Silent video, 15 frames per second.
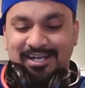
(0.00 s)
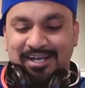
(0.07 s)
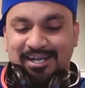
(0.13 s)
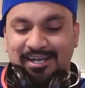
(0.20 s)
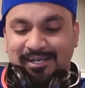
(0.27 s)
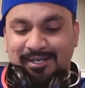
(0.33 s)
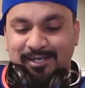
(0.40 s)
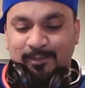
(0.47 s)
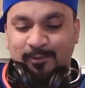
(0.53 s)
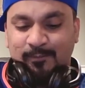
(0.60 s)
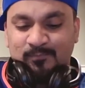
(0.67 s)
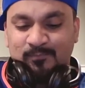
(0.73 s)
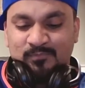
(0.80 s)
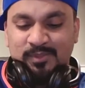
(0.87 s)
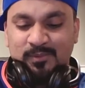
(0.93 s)

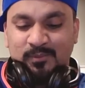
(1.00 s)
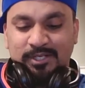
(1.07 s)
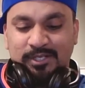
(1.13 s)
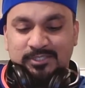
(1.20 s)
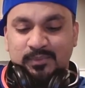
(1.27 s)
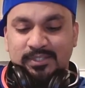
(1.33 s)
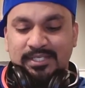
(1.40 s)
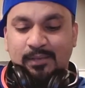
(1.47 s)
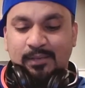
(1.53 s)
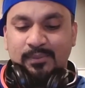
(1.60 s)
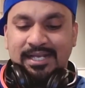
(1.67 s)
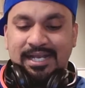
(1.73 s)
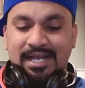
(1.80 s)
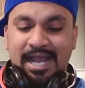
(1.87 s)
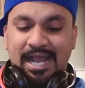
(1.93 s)
Um, what else we got? We
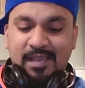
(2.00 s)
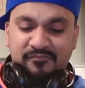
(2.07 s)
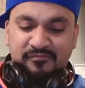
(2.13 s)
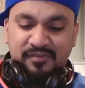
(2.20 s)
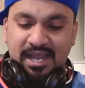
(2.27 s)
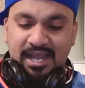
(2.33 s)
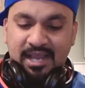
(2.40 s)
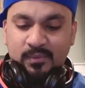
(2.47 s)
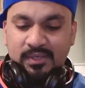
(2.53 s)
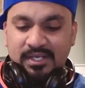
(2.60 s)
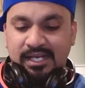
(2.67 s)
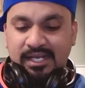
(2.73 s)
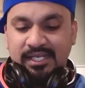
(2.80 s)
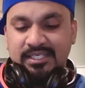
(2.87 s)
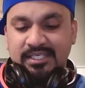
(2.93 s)
got High Five. We
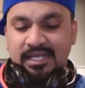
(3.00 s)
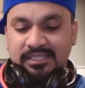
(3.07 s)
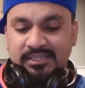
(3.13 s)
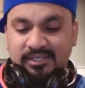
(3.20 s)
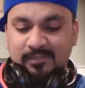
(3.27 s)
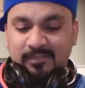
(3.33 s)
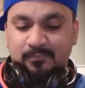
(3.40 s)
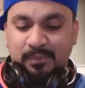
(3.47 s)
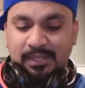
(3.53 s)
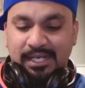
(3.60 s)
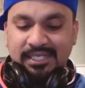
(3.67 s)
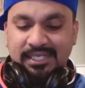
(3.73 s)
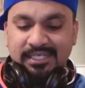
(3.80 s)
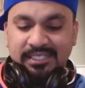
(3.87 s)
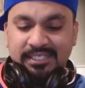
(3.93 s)
got Yatrat
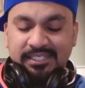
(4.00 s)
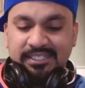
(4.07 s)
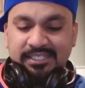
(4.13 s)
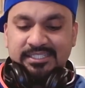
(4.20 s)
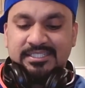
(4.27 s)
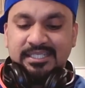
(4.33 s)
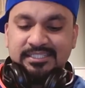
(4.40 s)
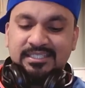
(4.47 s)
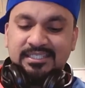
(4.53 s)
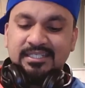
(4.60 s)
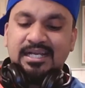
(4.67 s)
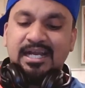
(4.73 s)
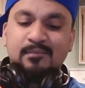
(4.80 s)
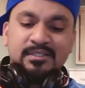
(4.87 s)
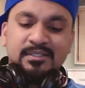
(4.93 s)
Bot. Judson
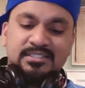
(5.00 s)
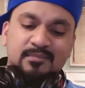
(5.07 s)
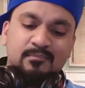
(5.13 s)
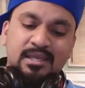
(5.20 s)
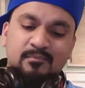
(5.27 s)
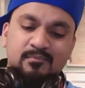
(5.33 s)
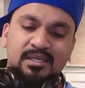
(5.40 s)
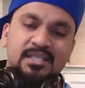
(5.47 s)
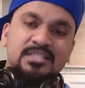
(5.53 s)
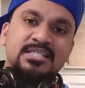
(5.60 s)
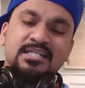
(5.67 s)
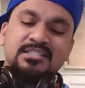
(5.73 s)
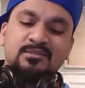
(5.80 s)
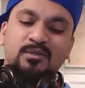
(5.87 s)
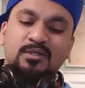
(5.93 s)
commented, man, me and
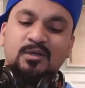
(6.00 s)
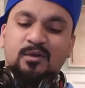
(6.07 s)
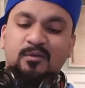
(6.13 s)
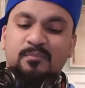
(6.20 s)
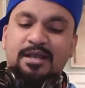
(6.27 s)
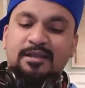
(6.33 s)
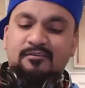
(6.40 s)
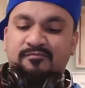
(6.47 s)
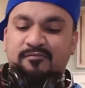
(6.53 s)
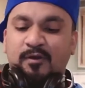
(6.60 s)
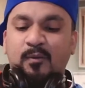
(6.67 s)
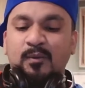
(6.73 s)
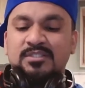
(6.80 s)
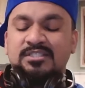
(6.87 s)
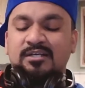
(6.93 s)
Judson were going back and
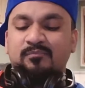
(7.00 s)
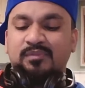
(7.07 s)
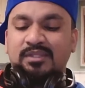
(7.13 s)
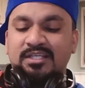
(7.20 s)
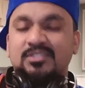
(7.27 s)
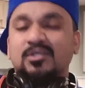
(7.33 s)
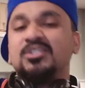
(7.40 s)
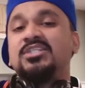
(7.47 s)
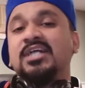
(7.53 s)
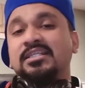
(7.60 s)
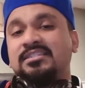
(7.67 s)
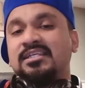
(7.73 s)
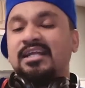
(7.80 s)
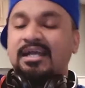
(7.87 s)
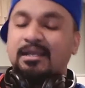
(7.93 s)
forth with some things. Yo,
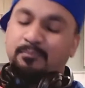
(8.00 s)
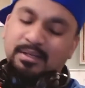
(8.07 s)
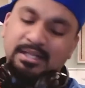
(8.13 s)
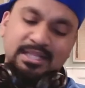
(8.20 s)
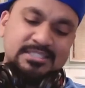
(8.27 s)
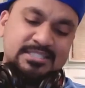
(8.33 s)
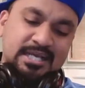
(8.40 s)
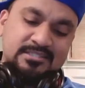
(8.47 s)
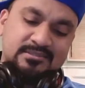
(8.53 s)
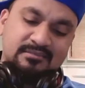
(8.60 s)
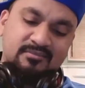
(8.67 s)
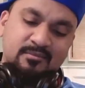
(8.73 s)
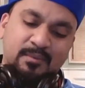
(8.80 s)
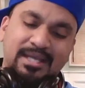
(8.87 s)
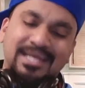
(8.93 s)
Judson, I apologize to
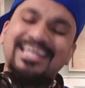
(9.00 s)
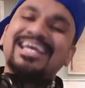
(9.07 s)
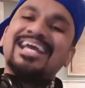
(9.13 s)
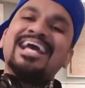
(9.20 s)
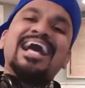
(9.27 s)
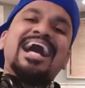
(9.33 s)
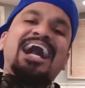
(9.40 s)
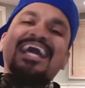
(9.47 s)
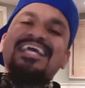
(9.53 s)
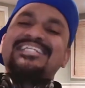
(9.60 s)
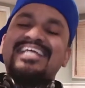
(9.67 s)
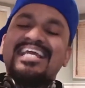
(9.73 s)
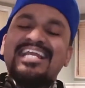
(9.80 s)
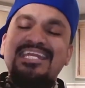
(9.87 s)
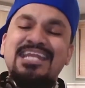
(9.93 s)
everybody. I
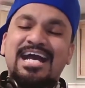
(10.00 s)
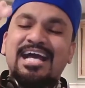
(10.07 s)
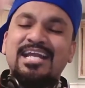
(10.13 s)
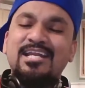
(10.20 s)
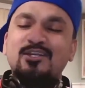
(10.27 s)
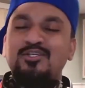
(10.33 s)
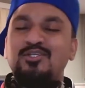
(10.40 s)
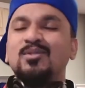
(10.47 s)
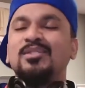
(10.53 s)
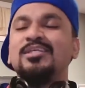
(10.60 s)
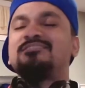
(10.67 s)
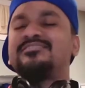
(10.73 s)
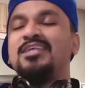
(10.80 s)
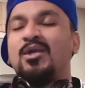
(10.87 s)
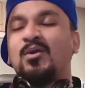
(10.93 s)
did not do the
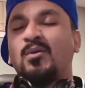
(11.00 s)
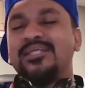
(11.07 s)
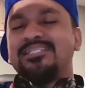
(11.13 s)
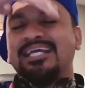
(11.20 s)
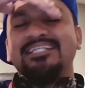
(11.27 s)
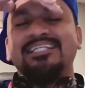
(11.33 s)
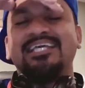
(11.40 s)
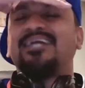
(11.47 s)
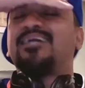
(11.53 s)
sequence. I did